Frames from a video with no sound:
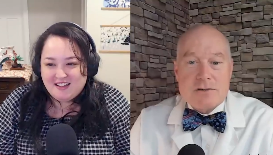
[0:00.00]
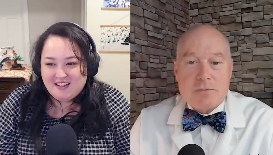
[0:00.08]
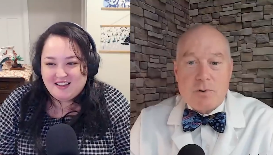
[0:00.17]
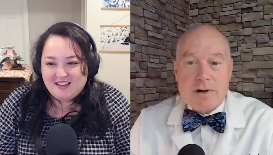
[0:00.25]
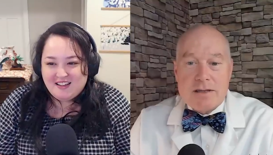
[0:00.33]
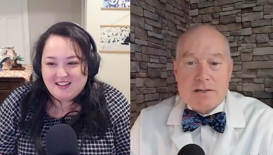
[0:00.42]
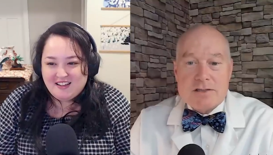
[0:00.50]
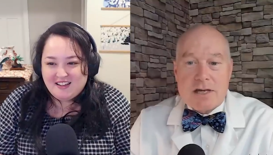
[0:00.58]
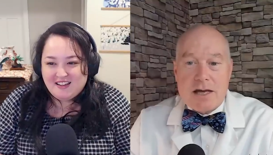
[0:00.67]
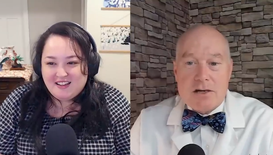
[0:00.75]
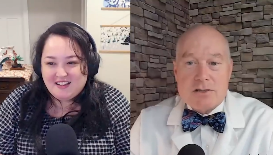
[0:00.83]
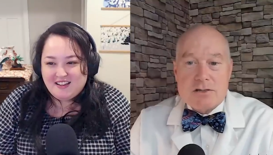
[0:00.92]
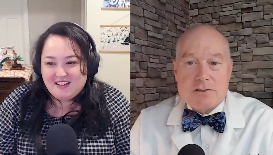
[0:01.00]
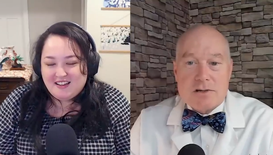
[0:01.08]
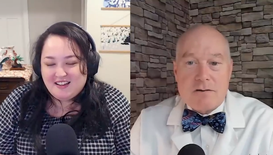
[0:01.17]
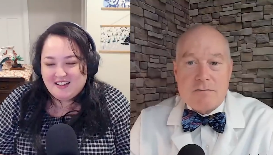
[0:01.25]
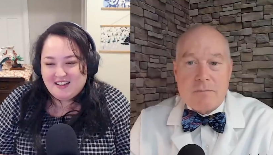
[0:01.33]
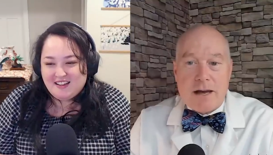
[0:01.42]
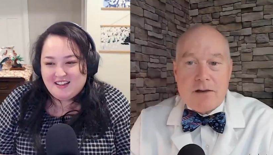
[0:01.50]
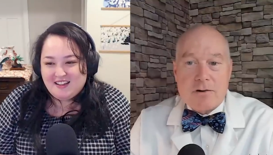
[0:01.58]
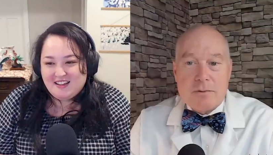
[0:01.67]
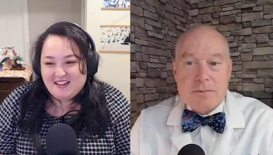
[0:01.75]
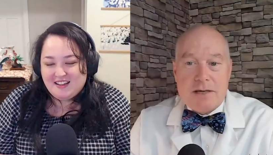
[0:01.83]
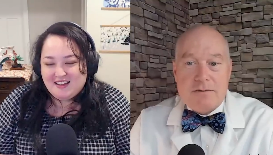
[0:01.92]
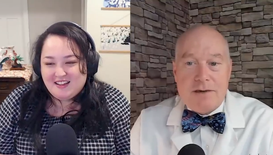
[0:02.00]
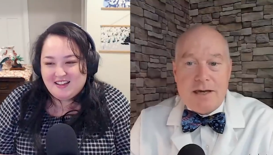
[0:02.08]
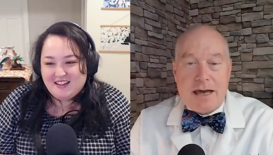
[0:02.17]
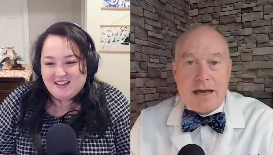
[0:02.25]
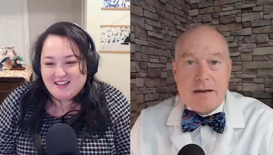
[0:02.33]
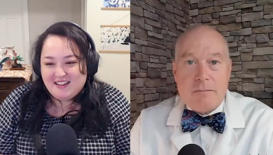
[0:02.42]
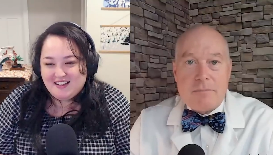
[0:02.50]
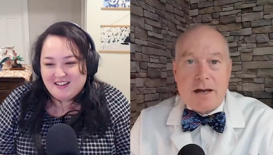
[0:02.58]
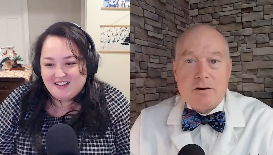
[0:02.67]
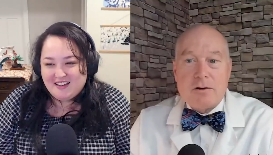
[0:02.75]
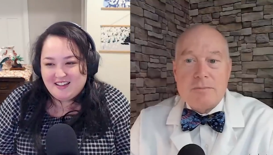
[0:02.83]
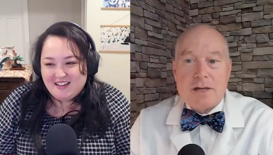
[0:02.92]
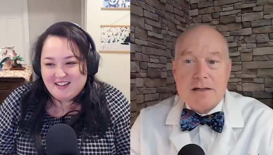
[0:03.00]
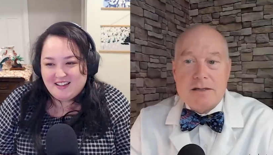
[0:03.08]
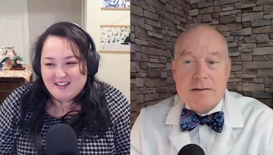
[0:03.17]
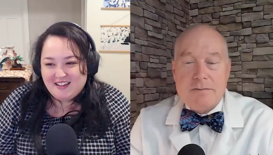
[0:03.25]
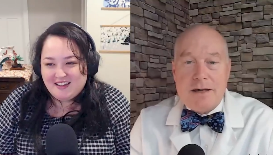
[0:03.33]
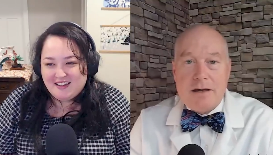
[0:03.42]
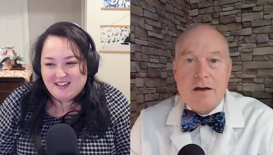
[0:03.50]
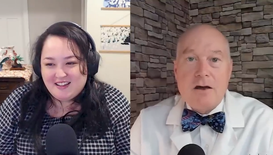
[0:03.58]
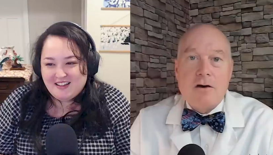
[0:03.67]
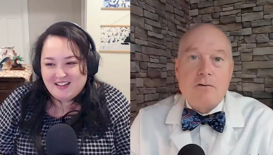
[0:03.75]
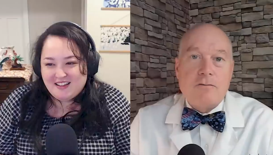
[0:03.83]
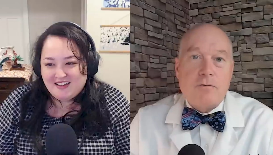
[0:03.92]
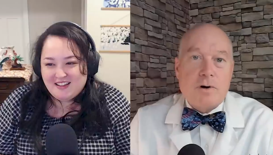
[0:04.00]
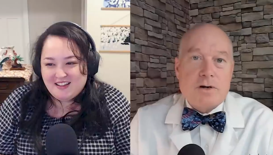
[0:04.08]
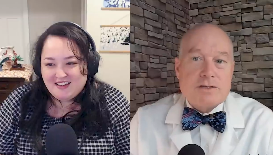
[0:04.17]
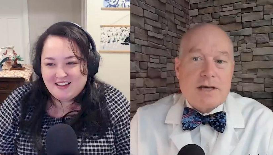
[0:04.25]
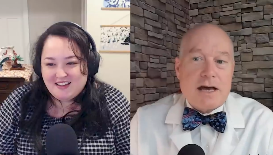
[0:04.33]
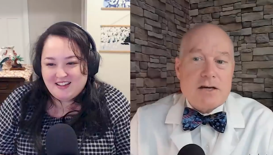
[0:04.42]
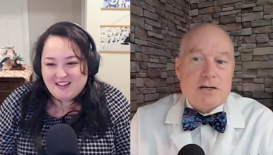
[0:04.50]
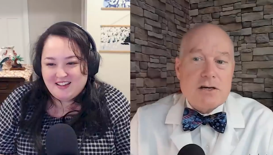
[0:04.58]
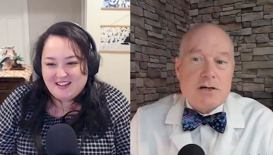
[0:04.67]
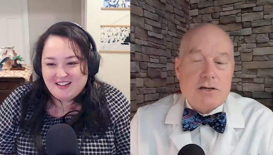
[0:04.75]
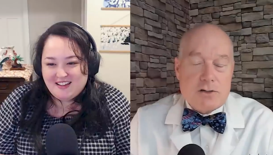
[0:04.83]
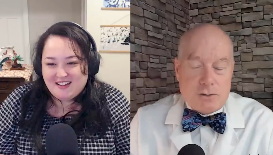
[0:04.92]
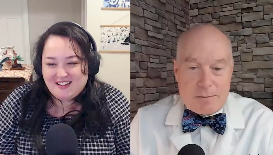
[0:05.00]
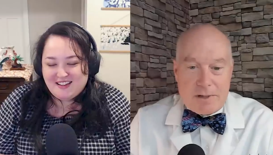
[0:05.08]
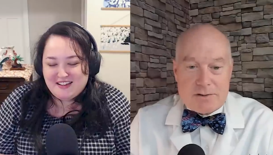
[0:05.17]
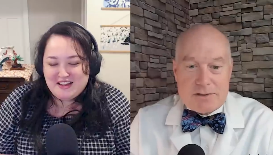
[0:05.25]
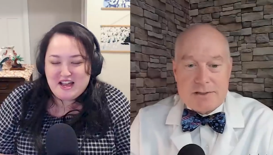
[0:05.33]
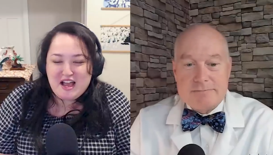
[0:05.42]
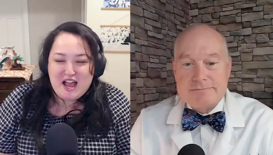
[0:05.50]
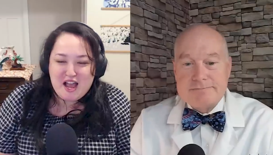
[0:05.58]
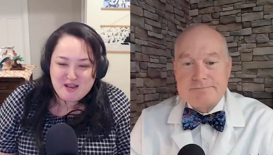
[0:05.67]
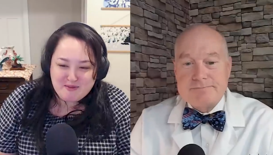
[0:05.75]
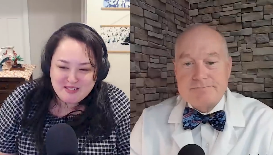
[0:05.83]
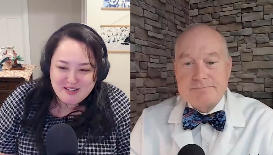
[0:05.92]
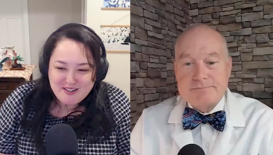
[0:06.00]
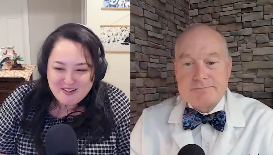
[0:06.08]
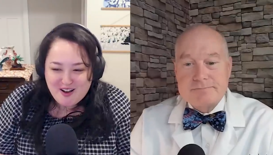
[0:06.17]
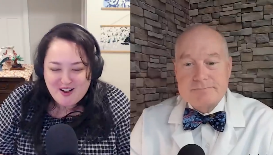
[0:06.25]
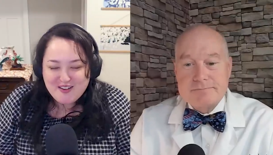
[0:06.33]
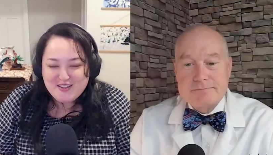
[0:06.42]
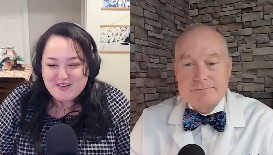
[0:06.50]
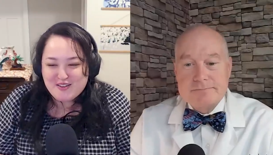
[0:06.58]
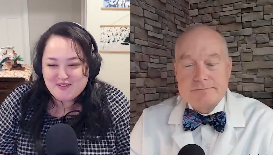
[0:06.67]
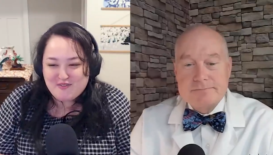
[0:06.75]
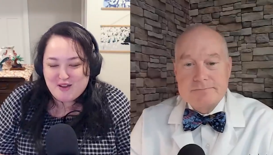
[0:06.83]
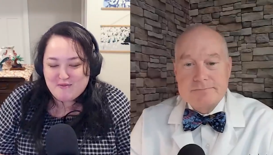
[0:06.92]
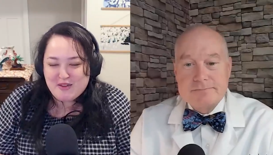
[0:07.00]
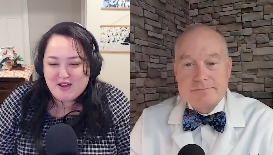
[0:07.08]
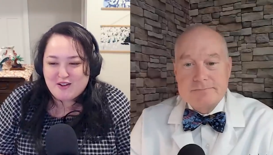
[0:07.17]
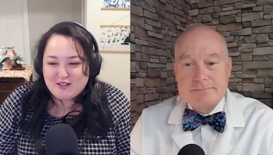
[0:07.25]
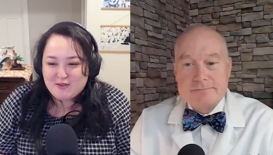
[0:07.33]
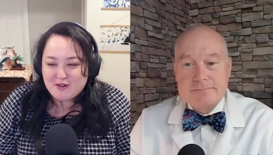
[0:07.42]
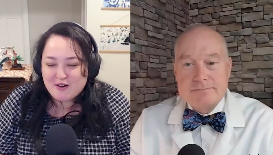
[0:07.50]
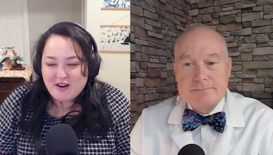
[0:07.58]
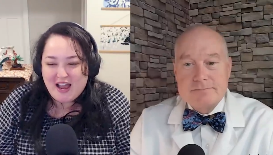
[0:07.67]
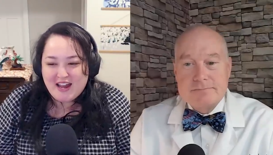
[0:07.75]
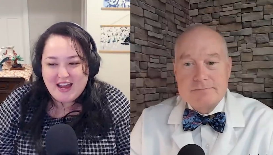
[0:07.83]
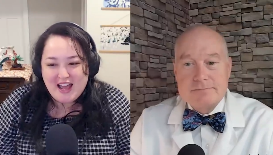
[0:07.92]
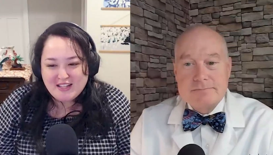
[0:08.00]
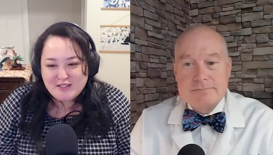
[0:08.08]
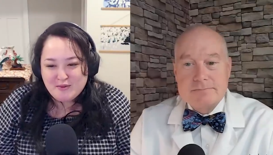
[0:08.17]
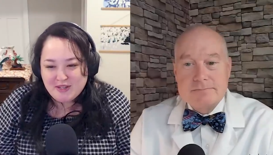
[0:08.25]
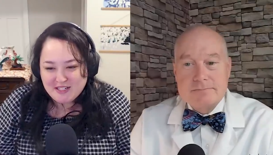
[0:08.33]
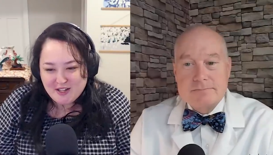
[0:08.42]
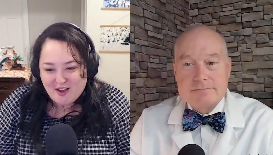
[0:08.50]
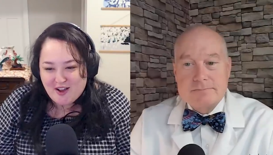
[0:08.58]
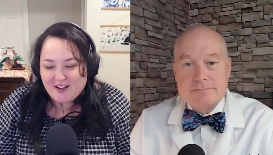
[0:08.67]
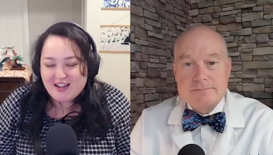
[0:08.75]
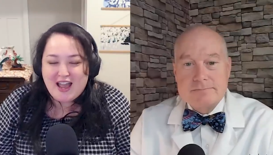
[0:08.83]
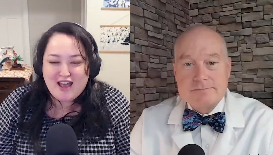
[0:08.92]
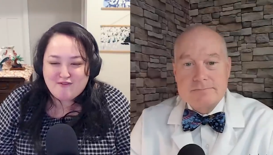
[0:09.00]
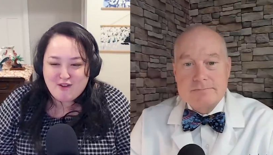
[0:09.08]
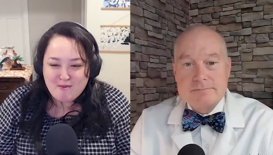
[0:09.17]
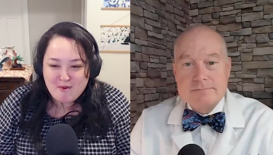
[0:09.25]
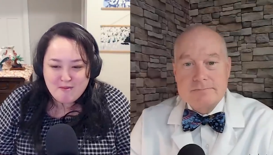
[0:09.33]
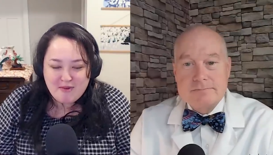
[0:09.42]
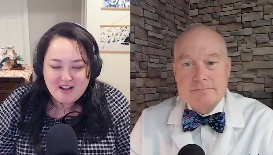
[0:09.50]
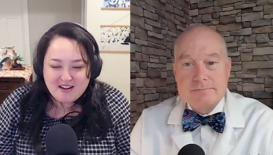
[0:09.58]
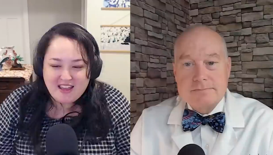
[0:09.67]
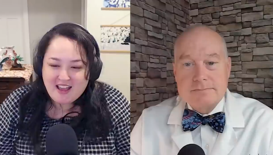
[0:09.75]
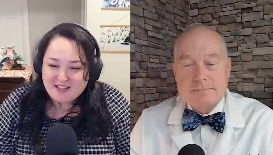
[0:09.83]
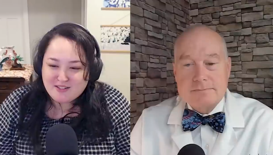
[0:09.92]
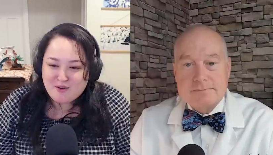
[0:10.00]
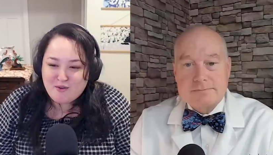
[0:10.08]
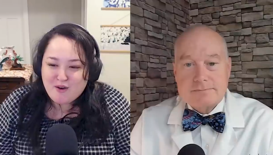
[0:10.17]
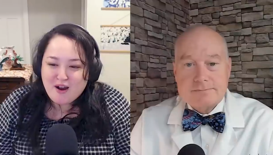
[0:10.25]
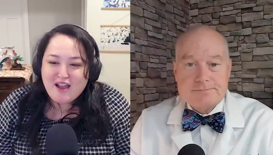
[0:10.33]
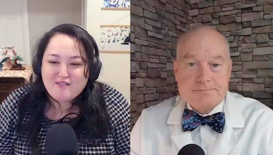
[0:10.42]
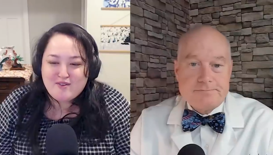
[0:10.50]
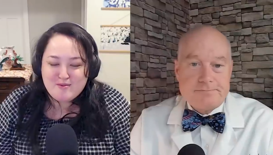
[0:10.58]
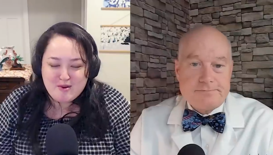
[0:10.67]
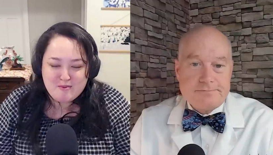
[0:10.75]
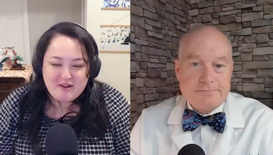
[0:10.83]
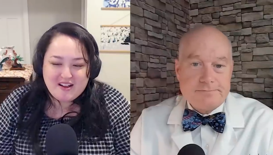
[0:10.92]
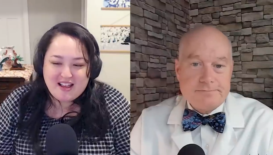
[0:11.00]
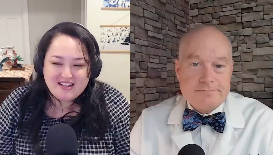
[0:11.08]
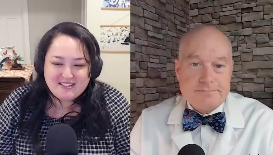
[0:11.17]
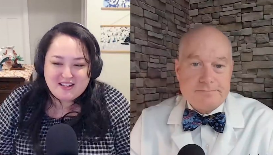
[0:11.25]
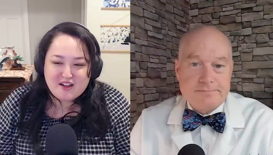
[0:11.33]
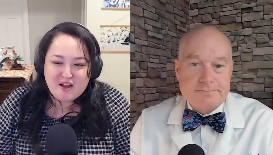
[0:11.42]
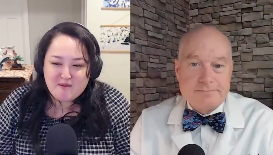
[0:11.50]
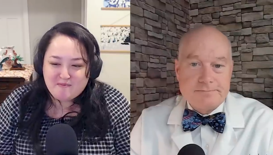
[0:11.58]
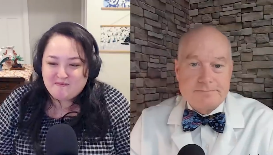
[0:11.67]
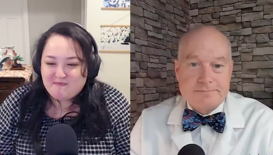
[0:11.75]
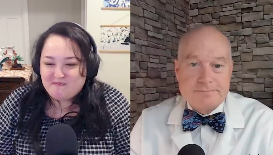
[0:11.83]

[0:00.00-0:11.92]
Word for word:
Speaker 1: supporting the science shows of Microbe TV at microbe.tv forward slash contribute.
Speaker 2: I'm Sarah Dong. You can find me on Twitter at swindong, at Febrile Podcast, or at febrilepodcast.com.